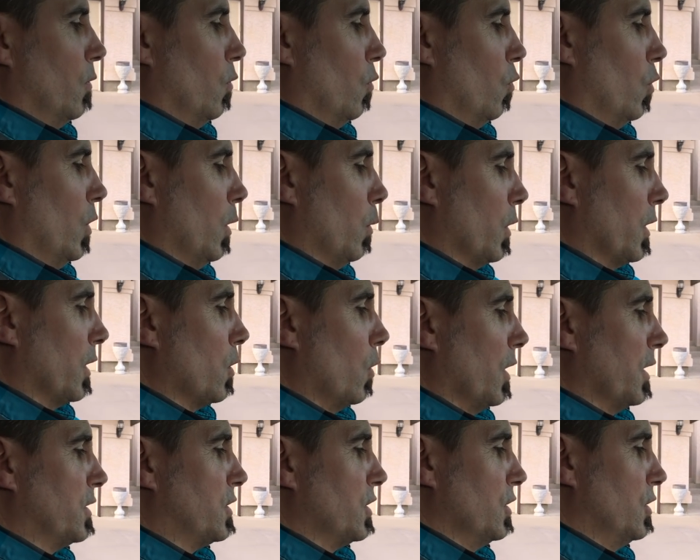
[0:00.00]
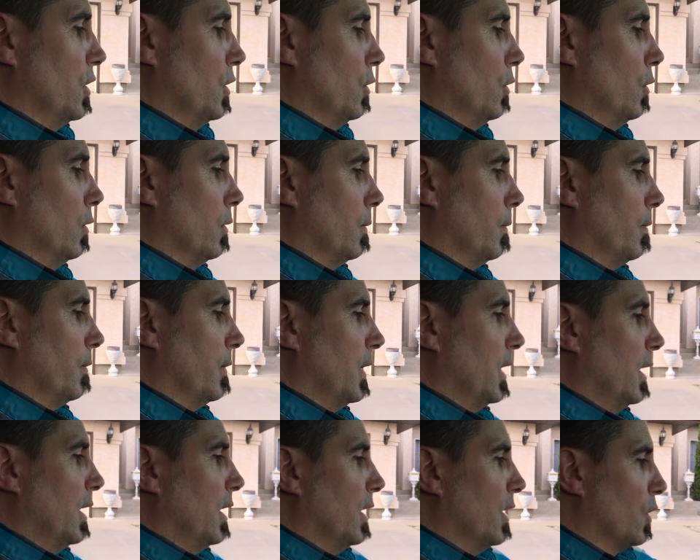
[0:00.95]
what we're going to do
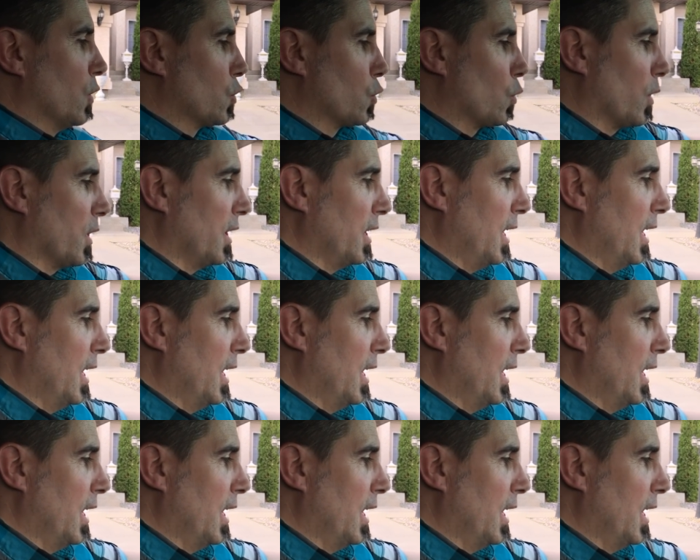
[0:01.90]
is we're